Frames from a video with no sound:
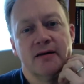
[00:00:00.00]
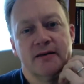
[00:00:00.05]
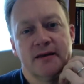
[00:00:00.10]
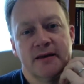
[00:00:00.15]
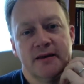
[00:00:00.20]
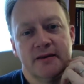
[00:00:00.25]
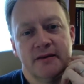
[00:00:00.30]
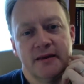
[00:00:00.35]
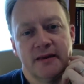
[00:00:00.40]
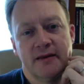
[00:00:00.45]

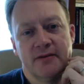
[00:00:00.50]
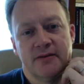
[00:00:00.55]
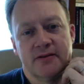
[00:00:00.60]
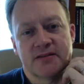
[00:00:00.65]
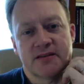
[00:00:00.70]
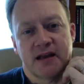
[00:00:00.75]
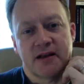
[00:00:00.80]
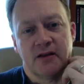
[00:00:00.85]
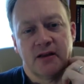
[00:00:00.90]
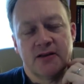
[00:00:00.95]
in the
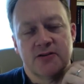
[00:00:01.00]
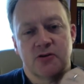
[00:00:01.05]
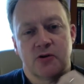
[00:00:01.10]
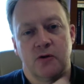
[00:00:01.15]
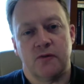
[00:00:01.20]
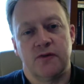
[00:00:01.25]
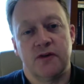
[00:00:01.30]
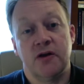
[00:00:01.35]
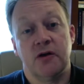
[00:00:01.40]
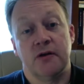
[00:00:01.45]
psychological
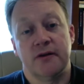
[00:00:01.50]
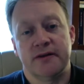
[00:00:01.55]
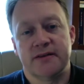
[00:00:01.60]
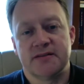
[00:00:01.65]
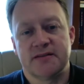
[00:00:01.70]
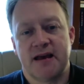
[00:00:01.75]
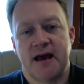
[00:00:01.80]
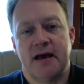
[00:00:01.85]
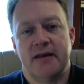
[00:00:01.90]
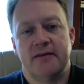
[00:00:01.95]
field, is
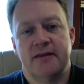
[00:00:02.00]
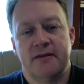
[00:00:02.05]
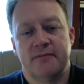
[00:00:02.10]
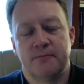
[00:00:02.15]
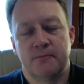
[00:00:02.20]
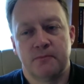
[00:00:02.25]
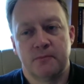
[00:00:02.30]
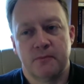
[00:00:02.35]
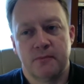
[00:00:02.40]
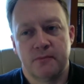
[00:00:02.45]
that
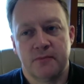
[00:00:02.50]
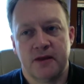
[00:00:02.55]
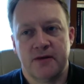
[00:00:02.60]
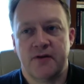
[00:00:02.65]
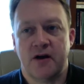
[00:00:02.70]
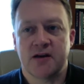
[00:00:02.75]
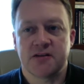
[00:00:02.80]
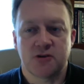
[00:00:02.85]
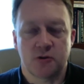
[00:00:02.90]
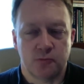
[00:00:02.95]
they've
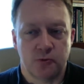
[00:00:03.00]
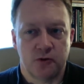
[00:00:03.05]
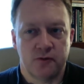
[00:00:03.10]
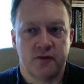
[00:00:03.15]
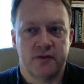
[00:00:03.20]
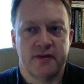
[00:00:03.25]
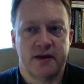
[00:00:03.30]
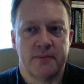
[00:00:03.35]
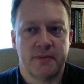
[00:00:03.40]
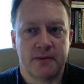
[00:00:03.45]
also
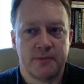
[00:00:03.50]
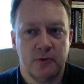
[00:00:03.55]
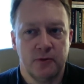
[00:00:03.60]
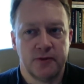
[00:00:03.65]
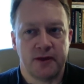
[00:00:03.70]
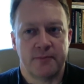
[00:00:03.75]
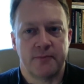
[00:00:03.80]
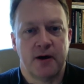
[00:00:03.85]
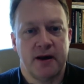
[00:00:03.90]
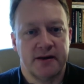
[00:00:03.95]
proven that people
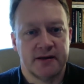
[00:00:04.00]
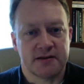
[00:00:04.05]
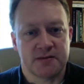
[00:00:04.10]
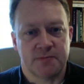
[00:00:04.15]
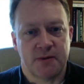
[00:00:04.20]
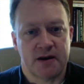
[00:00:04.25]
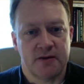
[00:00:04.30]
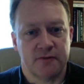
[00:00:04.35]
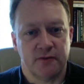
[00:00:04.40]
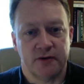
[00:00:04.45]
that practice
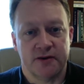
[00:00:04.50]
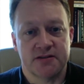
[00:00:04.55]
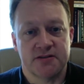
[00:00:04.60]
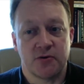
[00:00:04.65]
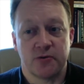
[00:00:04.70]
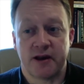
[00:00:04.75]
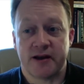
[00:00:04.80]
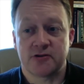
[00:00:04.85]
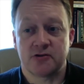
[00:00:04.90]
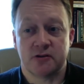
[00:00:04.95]
mindfulness
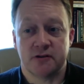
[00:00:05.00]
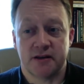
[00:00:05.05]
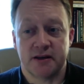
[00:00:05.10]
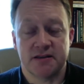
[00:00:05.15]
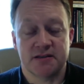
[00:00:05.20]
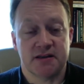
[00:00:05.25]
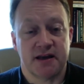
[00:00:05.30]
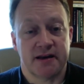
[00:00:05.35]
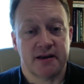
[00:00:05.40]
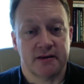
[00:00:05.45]
don't actually need
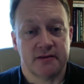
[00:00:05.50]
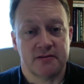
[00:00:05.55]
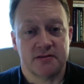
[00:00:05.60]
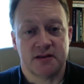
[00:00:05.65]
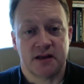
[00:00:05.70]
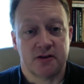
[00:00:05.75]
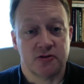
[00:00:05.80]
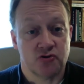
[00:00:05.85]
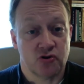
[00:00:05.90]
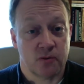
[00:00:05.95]

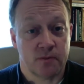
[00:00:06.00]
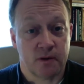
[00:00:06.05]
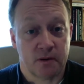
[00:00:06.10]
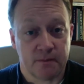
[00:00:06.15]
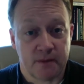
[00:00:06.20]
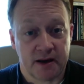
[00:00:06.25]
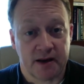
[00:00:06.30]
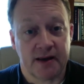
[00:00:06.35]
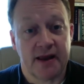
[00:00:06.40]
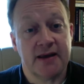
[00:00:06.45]
psychotropic
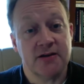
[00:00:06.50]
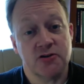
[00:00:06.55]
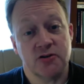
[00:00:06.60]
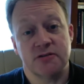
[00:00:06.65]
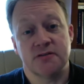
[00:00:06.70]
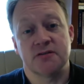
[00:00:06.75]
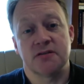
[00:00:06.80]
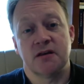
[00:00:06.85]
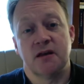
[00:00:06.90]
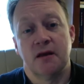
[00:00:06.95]

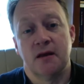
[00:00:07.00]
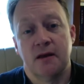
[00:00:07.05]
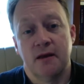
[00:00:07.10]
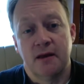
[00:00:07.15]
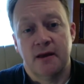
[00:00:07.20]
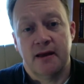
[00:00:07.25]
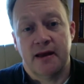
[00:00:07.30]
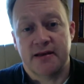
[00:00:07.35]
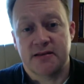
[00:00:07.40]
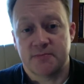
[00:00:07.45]
medications
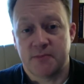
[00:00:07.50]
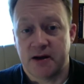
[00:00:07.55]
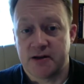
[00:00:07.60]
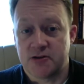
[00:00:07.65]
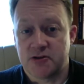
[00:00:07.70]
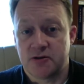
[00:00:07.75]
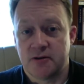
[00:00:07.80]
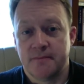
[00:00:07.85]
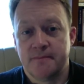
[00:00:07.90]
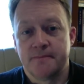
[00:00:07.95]
as
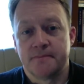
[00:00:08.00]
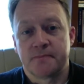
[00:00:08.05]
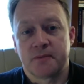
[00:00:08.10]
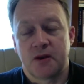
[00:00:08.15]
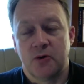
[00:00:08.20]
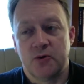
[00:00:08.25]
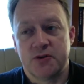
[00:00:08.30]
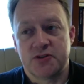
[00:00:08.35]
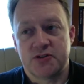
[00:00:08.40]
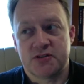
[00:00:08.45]
much,
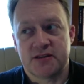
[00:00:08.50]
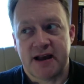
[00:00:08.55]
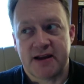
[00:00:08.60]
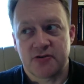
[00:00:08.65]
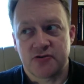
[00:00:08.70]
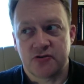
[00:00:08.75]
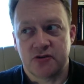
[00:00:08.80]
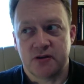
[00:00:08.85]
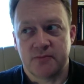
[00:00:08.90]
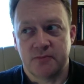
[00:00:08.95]
which is
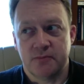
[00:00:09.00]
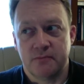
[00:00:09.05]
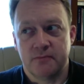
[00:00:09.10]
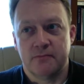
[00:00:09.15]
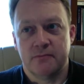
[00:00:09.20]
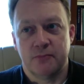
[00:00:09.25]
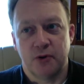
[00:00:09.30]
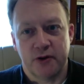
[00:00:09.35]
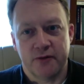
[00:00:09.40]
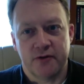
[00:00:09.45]
actually,
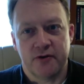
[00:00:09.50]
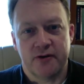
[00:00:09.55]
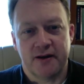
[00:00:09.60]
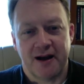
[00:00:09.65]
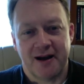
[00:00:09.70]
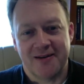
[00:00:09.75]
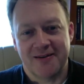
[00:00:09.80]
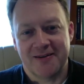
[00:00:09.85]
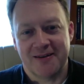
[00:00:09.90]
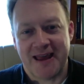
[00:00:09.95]
believe it or
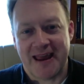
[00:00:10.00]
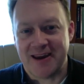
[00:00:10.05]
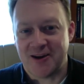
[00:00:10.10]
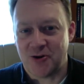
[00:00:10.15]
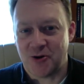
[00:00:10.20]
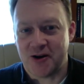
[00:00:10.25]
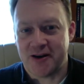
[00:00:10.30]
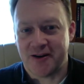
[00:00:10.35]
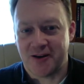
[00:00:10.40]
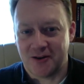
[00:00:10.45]
not,
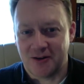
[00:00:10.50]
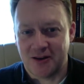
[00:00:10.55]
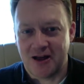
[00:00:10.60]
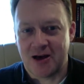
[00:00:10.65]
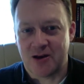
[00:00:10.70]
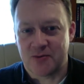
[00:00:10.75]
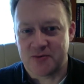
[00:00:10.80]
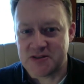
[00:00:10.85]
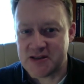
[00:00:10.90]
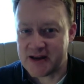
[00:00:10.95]
angering a
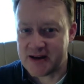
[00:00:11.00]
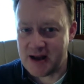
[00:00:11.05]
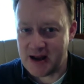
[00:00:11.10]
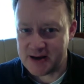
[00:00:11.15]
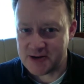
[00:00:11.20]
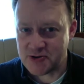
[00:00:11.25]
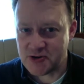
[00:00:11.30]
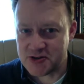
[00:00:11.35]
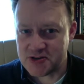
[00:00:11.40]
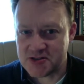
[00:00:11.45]
lot of
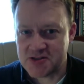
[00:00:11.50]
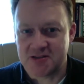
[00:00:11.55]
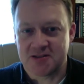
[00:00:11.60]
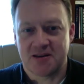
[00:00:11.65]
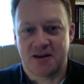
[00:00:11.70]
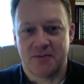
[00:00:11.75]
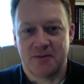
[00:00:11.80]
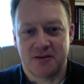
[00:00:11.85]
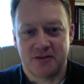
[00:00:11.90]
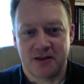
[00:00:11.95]
psychiatrists.
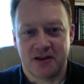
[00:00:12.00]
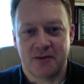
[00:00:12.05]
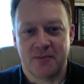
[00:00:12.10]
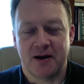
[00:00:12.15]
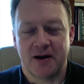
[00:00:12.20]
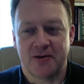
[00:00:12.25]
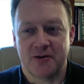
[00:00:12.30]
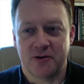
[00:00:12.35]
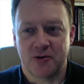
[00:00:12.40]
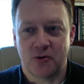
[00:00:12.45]
I mean, think
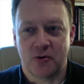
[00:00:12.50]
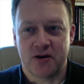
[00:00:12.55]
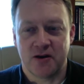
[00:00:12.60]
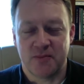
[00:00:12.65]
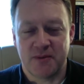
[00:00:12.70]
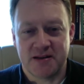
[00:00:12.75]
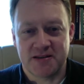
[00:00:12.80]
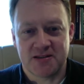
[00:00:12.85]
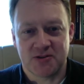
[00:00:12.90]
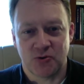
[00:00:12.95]
about, you're going to
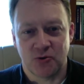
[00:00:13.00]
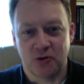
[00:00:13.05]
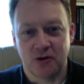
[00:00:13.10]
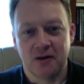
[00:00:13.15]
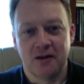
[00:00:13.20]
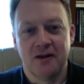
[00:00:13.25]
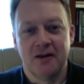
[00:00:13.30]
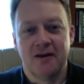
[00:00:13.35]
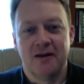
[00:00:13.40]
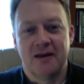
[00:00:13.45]
med school
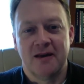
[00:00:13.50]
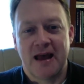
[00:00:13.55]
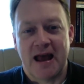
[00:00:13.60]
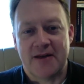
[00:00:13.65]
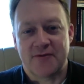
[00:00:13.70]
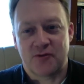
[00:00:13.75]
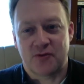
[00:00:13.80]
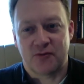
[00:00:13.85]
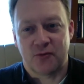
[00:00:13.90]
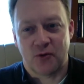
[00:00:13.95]

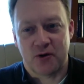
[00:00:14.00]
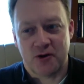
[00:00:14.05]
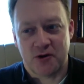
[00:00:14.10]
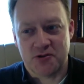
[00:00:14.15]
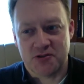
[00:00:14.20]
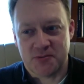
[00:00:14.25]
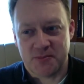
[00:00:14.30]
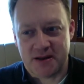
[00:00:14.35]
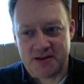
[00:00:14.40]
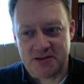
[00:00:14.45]
after 4
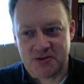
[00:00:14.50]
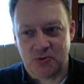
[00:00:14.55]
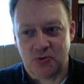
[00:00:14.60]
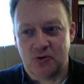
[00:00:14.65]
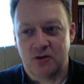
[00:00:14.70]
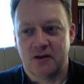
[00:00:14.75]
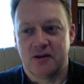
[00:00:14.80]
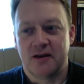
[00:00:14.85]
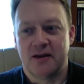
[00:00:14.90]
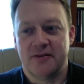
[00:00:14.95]
years of med
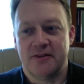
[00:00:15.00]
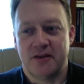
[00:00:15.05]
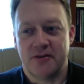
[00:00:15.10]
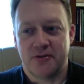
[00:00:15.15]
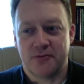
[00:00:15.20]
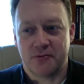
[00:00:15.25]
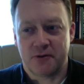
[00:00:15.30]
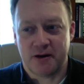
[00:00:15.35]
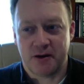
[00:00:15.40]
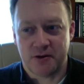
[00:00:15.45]
school and then
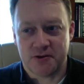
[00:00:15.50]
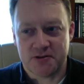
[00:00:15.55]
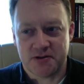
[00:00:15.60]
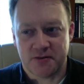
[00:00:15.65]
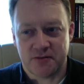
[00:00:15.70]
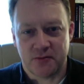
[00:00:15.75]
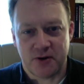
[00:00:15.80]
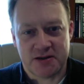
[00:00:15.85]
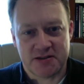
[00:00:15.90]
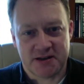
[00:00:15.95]
3 years
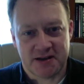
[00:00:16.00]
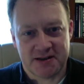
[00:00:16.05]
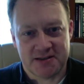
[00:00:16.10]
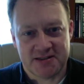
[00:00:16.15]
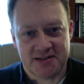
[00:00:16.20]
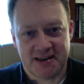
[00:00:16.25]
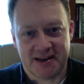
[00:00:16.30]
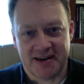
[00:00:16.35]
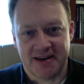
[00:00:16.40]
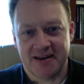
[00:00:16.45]
of
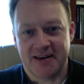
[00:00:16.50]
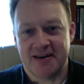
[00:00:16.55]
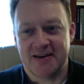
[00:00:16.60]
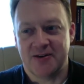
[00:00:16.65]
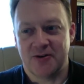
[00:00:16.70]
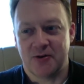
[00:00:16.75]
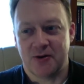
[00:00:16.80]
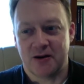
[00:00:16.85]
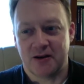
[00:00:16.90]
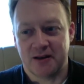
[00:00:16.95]
residency, and
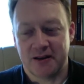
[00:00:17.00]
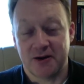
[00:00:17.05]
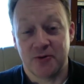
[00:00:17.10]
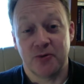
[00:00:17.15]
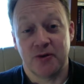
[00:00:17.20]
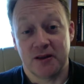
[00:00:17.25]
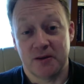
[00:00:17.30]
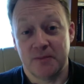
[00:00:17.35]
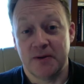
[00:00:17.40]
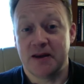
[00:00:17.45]
you're
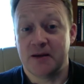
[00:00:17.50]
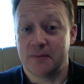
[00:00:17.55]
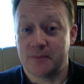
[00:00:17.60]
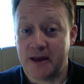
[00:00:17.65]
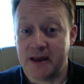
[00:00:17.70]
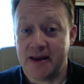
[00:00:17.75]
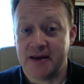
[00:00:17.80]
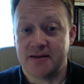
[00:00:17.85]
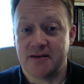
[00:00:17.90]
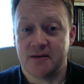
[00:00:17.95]
literally being
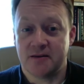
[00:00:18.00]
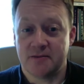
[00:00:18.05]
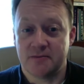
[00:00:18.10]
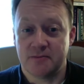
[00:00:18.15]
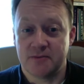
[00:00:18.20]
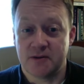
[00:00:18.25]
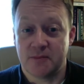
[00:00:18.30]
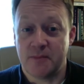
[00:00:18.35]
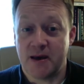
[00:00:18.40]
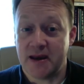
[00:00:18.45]
paid to
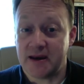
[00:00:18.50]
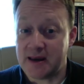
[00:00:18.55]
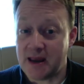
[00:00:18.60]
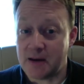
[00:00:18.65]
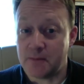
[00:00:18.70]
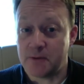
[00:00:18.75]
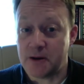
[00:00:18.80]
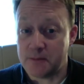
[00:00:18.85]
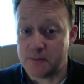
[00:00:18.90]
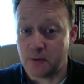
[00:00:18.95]

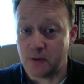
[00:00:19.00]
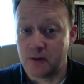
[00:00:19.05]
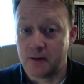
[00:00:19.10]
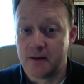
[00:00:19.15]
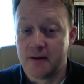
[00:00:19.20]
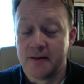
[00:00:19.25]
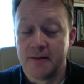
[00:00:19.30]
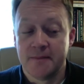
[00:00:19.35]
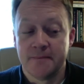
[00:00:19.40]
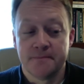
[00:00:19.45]
medicate people.
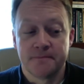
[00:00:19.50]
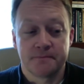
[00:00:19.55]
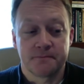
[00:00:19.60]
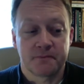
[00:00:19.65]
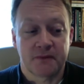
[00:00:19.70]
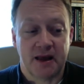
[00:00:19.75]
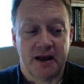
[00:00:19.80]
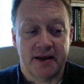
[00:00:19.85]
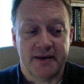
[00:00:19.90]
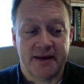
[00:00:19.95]

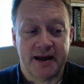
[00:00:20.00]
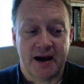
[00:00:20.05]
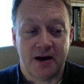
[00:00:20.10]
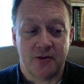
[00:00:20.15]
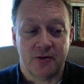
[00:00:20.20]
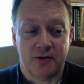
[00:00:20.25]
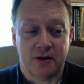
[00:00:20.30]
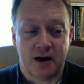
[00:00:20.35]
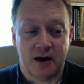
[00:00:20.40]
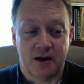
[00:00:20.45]
And
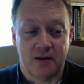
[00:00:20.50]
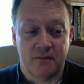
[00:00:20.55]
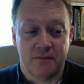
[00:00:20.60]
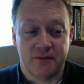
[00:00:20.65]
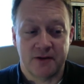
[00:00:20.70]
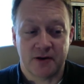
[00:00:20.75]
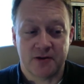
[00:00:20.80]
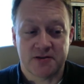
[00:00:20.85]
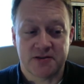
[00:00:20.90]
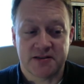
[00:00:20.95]
now
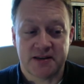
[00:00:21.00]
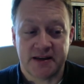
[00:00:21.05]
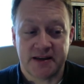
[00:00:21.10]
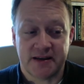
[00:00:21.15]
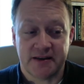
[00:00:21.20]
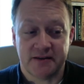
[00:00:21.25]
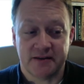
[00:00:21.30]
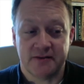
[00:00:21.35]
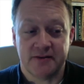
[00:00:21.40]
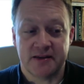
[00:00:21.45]
they're
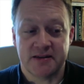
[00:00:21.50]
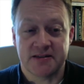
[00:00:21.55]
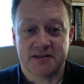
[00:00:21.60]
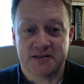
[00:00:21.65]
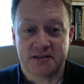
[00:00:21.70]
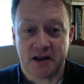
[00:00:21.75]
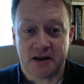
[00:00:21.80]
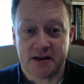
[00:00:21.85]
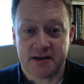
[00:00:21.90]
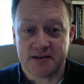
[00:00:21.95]
seeing these
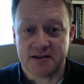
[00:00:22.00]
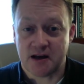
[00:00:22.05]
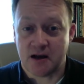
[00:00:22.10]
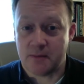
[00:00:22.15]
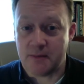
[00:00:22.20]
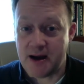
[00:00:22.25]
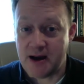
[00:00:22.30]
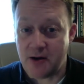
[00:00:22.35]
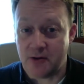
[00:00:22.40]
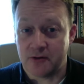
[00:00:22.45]
studies come
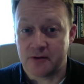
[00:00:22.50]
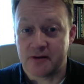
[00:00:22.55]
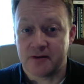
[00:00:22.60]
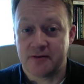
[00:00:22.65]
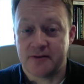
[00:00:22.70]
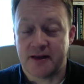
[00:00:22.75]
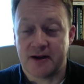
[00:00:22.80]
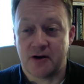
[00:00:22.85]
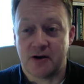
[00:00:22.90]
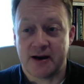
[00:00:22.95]
out
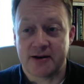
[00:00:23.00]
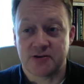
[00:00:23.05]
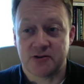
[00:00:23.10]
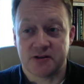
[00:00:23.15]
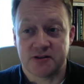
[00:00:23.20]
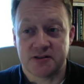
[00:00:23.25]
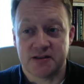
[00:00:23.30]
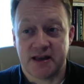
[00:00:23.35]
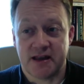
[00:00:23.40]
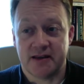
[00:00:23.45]
that are actually
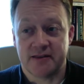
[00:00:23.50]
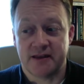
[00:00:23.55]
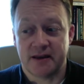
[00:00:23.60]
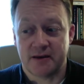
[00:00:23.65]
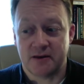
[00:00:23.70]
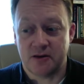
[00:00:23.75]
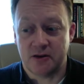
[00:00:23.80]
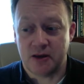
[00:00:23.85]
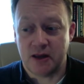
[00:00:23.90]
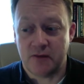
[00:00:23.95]
saying that
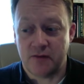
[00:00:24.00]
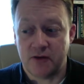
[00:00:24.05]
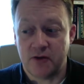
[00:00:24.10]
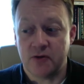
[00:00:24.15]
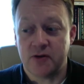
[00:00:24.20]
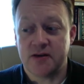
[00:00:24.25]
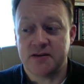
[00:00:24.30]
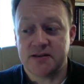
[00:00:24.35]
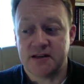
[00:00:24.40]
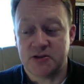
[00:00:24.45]
if you
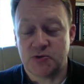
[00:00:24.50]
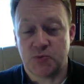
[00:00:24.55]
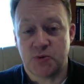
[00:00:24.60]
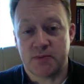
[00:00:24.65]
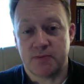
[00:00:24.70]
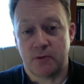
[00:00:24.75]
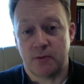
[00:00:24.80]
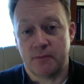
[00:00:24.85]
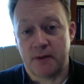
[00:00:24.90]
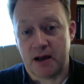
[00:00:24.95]
can teach
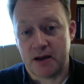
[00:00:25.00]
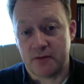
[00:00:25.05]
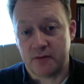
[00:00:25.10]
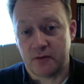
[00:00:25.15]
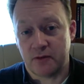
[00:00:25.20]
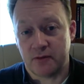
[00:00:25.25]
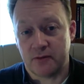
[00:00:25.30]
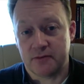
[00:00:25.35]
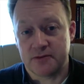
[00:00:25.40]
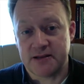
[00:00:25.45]
people
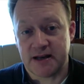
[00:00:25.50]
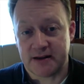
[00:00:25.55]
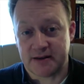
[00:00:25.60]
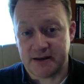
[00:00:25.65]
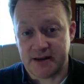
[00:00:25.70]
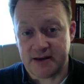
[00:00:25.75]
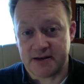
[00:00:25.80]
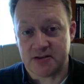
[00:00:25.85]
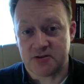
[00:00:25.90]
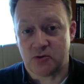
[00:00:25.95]
mindful
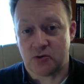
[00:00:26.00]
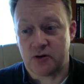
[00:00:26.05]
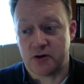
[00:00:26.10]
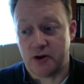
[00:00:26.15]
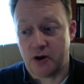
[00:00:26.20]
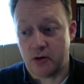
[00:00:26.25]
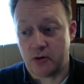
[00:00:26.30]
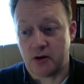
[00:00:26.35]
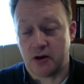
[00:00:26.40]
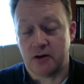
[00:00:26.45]
techniques, or
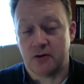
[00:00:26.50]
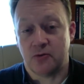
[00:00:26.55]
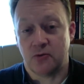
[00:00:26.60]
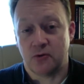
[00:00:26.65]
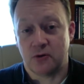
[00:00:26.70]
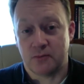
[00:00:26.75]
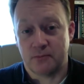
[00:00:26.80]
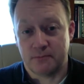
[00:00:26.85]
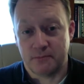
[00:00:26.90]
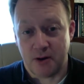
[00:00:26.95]
yoga,
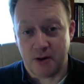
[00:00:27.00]
or